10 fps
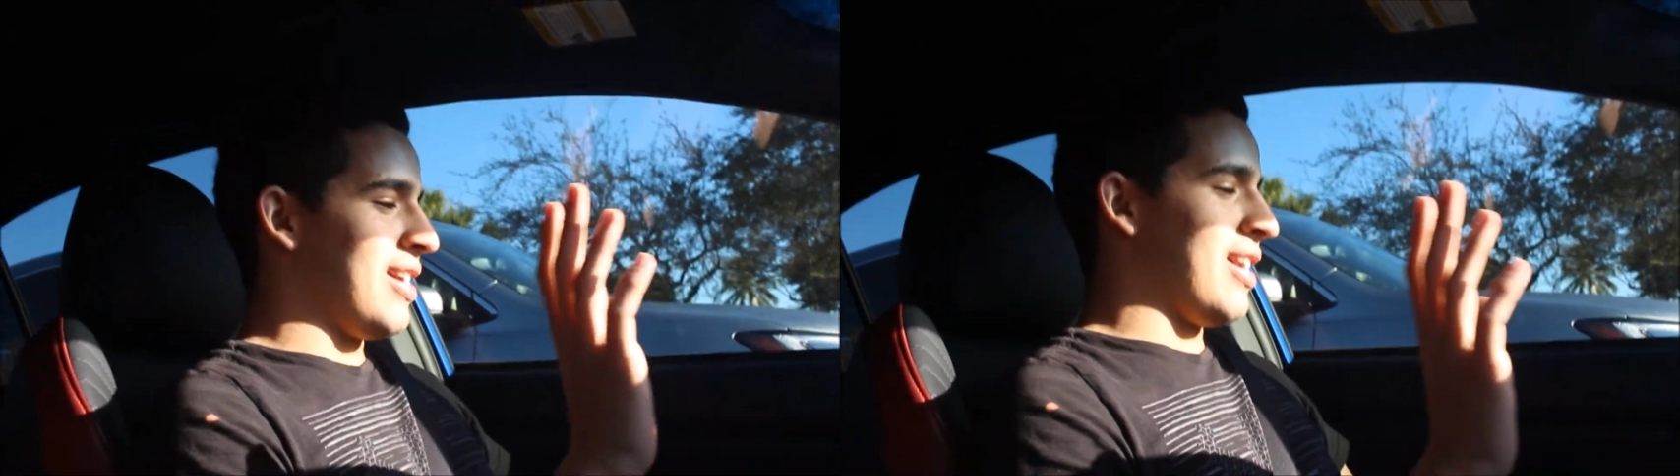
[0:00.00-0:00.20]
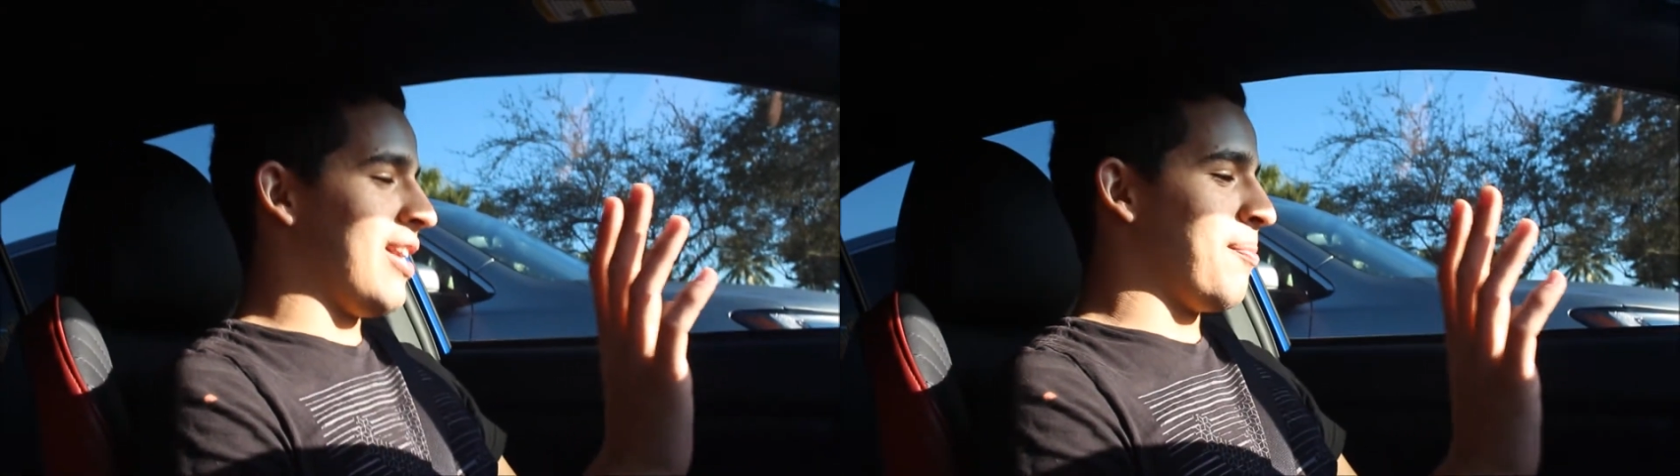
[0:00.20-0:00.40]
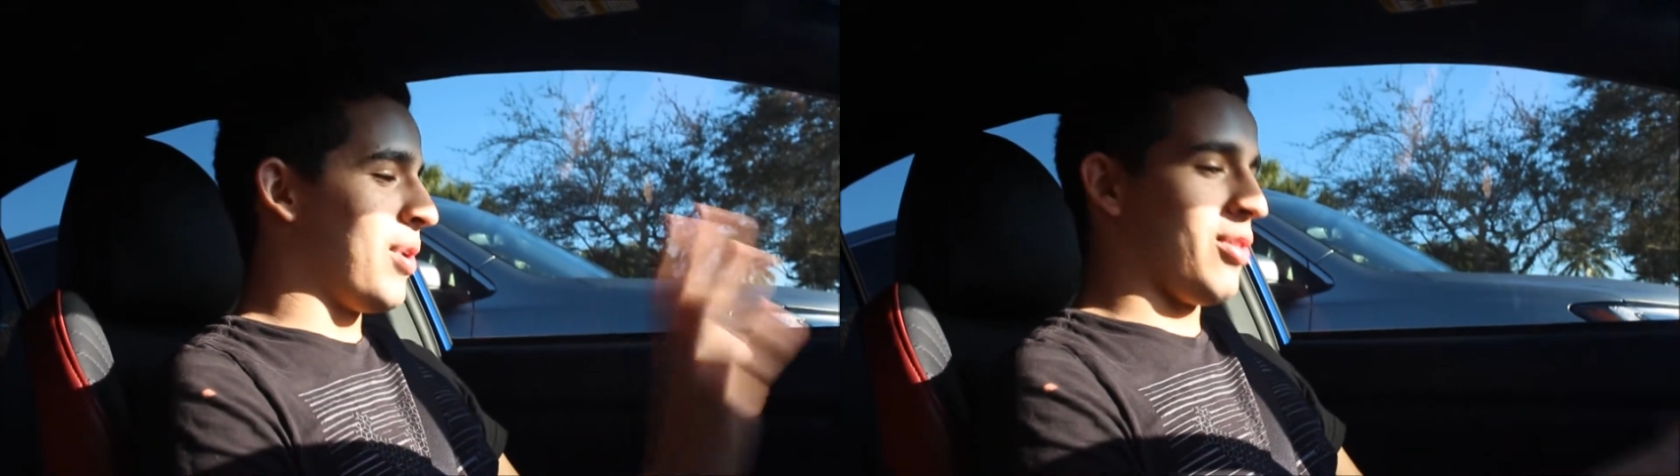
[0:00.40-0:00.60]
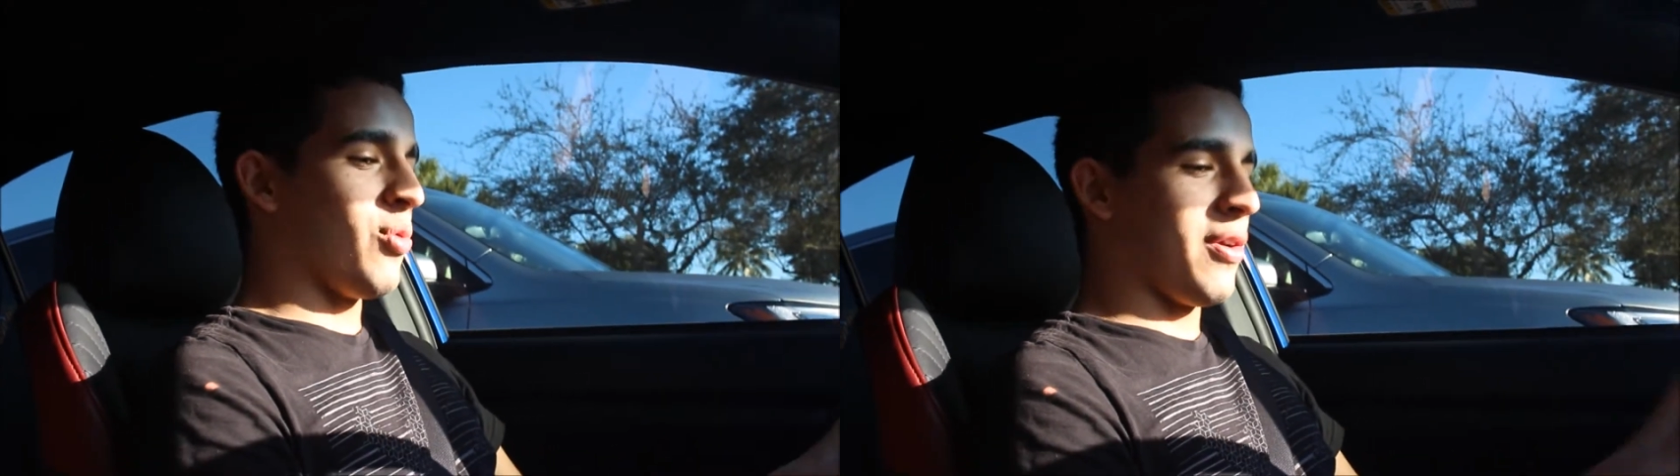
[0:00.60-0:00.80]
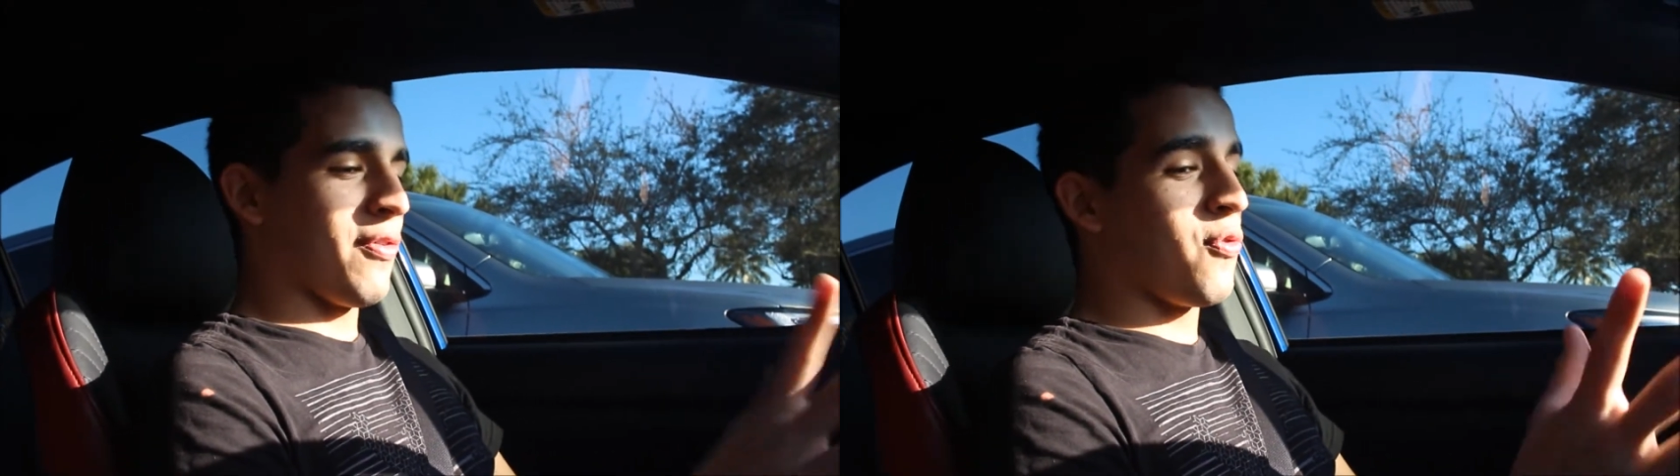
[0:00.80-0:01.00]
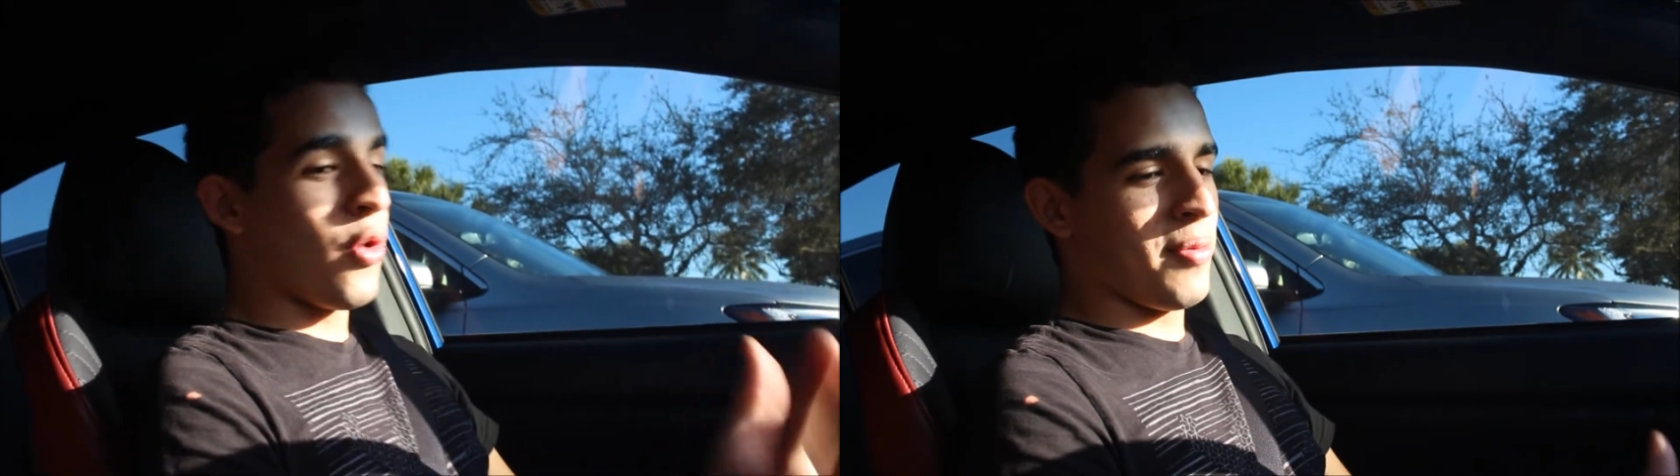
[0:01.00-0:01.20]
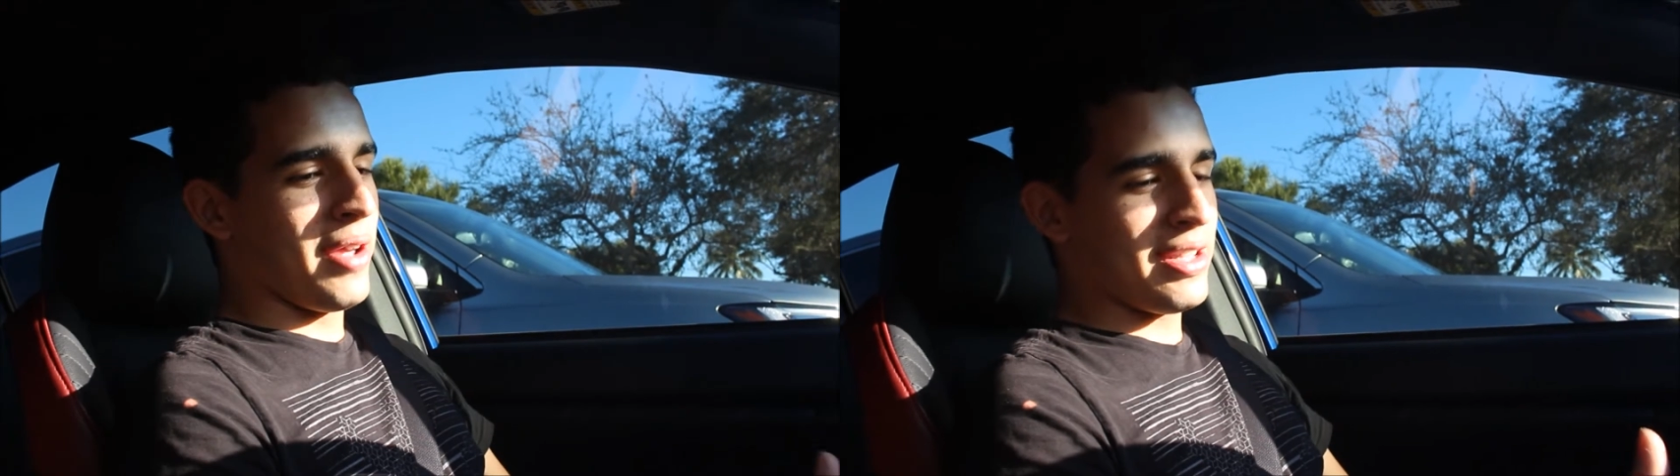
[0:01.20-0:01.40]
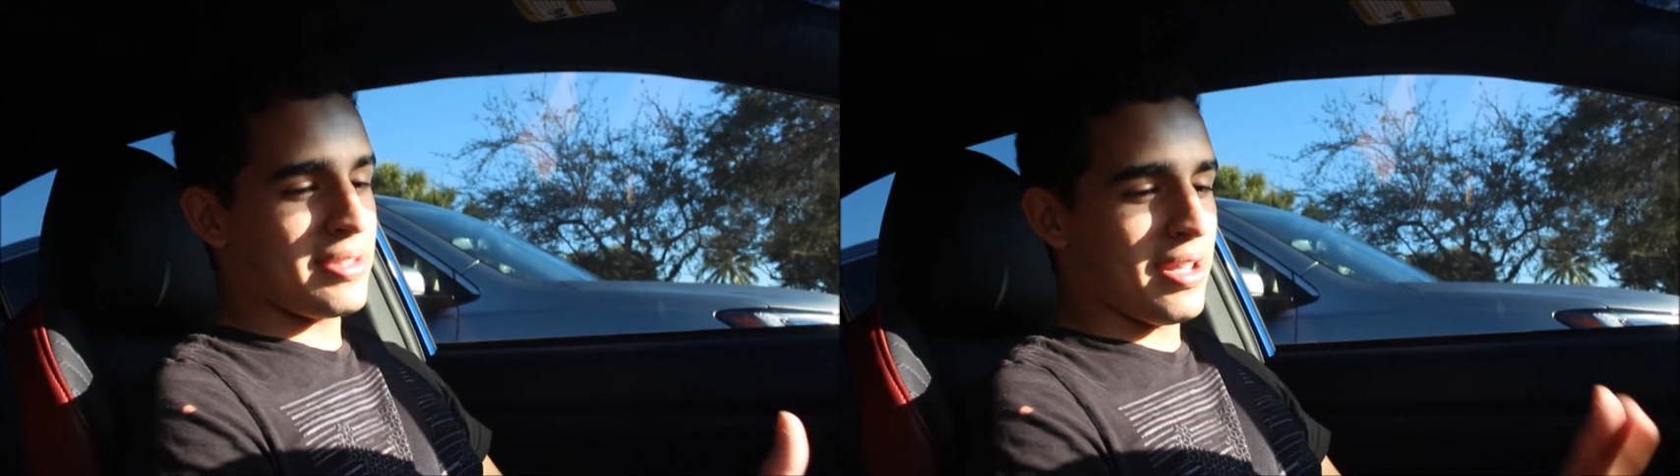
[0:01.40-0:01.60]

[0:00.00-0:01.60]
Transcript: Better than whatever Ford makes.